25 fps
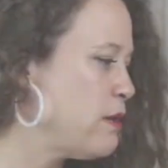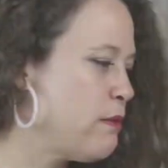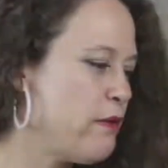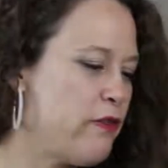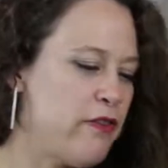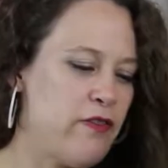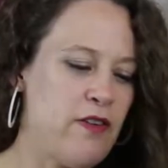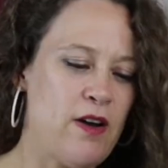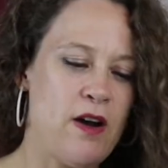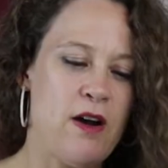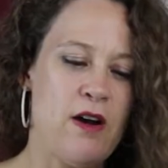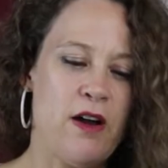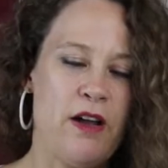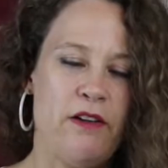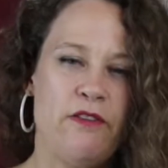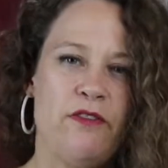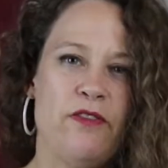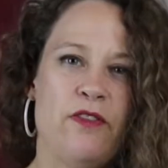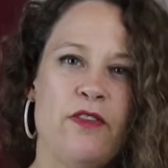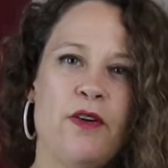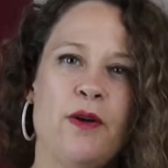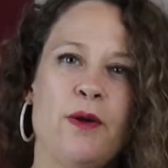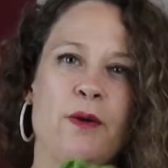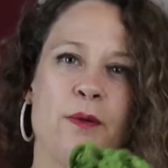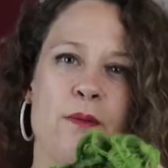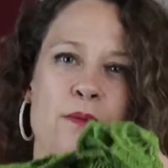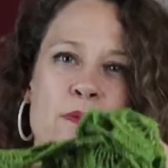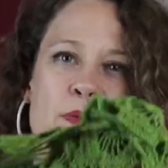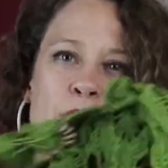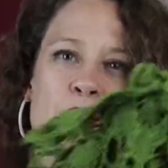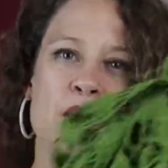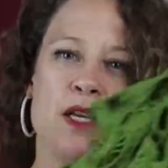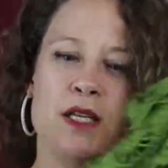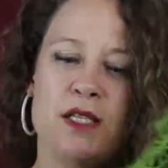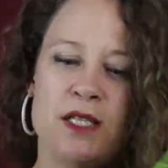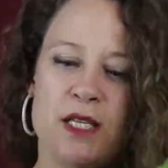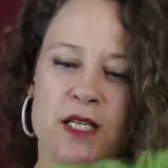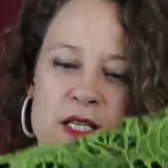number 5.
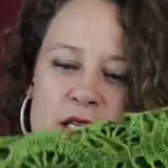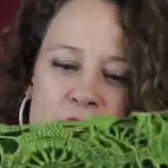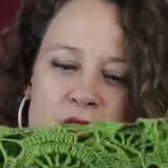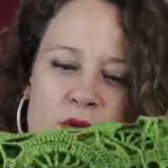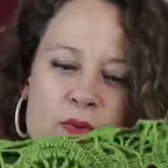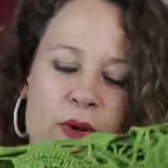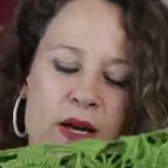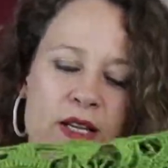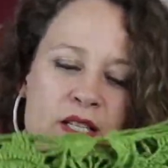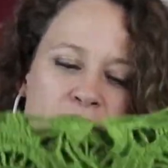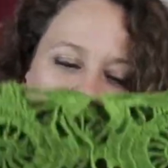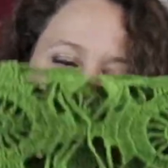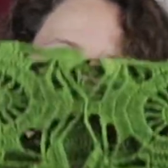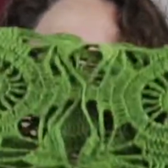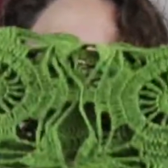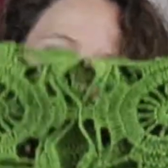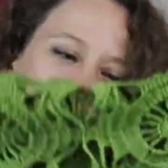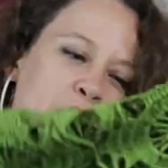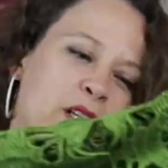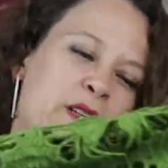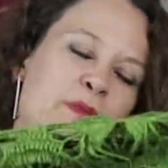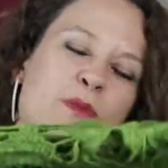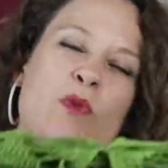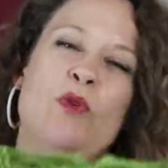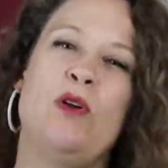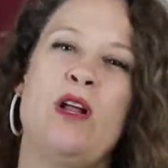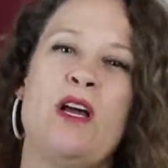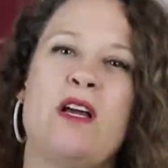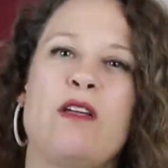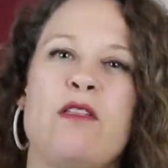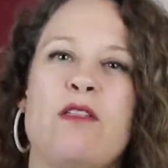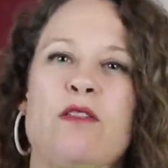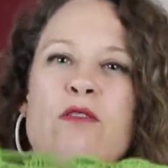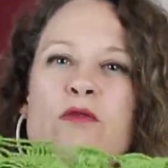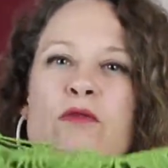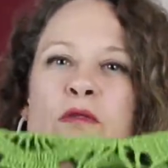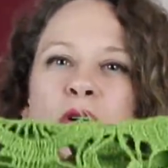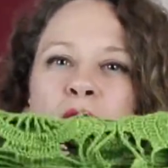Is this a sweater, or it's more like
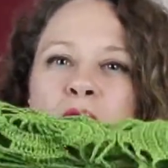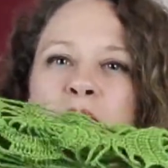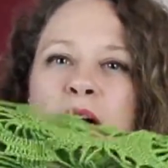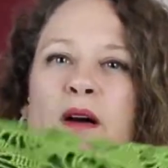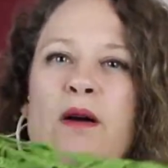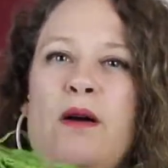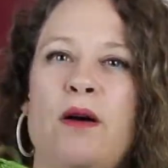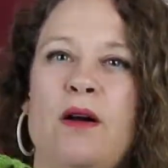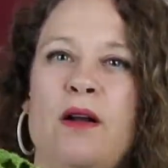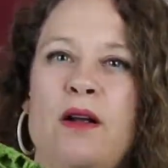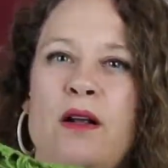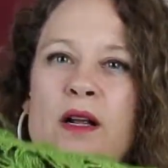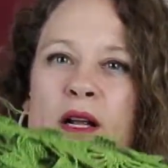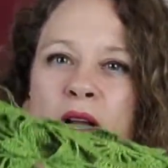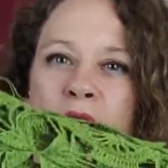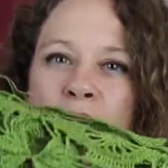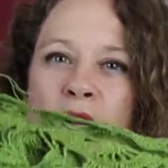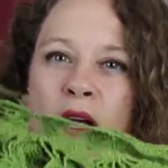a